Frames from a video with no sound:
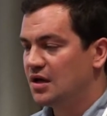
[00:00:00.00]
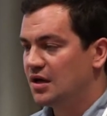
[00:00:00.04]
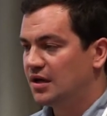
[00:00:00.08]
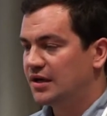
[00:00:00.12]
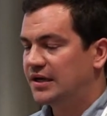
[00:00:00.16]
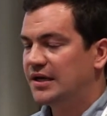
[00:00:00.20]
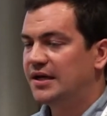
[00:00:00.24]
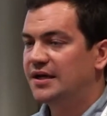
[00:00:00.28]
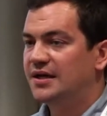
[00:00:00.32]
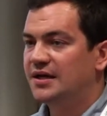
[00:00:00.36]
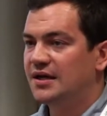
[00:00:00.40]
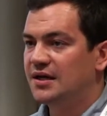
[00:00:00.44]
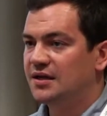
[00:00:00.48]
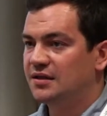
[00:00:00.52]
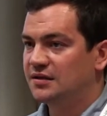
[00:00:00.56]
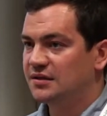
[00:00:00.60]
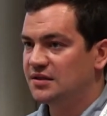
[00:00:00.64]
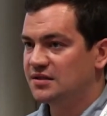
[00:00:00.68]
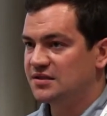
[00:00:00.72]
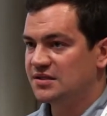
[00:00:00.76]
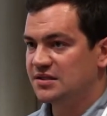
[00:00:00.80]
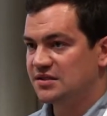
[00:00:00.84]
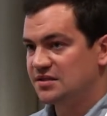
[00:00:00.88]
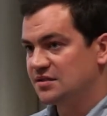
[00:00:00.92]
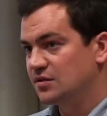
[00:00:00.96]
Heihe,
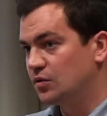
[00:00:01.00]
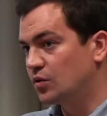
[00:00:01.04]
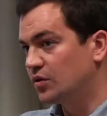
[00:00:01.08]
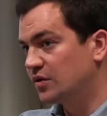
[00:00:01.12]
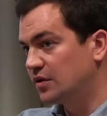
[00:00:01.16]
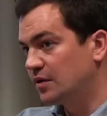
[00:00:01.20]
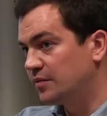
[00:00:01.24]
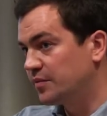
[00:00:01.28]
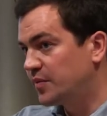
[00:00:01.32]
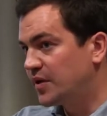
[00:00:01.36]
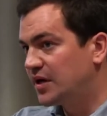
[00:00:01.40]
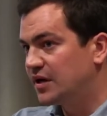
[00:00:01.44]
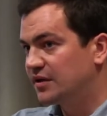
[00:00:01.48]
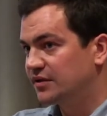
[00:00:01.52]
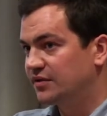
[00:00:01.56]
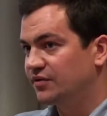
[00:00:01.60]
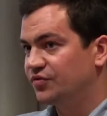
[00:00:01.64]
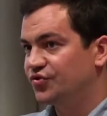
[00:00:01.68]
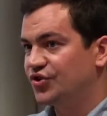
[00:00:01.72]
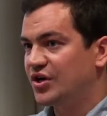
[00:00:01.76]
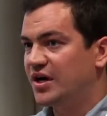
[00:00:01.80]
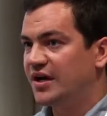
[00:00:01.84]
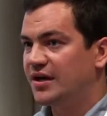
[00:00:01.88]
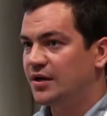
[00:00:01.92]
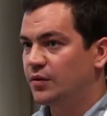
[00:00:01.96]
this is northern part of
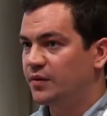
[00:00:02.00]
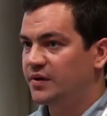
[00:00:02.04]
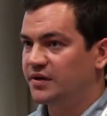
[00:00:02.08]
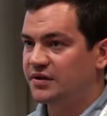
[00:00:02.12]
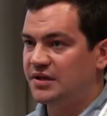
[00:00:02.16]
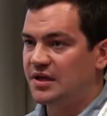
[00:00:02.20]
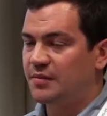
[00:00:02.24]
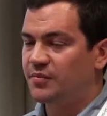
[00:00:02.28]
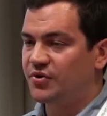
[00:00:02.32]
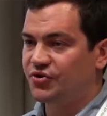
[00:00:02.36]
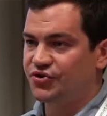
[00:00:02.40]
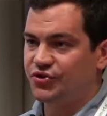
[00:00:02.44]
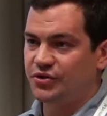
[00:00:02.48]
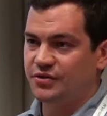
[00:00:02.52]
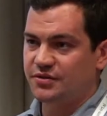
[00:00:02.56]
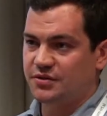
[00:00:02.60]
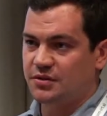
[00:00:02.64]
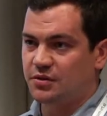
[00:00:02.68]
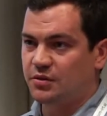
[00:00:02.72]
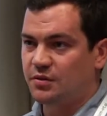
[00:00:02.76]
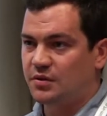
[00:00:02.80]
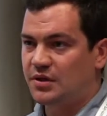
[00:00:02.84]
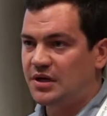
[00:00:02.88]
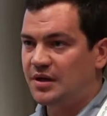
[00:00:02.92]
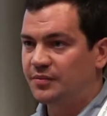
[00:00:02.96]
China, where temperatures
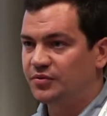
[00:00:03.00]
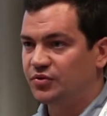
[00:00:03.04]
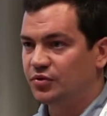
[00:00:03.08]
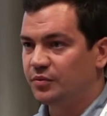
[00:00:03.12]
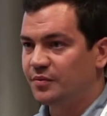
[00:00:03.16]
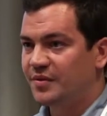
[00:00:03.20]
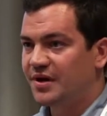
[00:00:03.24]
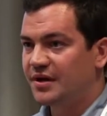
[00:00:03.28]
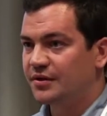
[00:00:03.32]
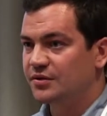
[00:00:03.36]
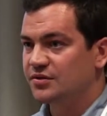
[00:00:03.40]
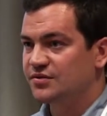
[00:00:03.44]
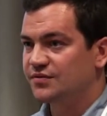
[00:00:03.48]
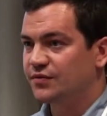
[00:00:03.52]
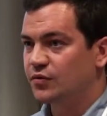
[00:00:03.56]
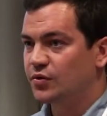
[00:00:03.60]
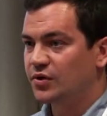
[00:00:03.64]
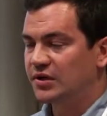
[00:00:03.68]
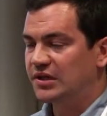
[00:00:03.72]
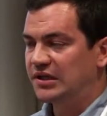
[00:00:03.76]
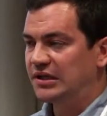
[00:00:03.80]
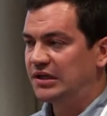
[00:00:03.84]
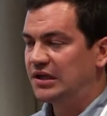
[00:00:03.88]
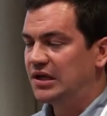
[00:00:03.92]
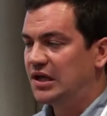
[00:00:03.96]
go up to
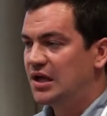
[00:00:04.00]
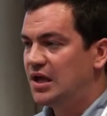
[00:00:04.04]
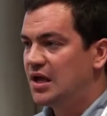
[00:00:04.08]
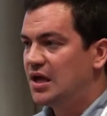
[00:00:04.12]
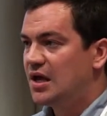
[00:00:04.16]
-40.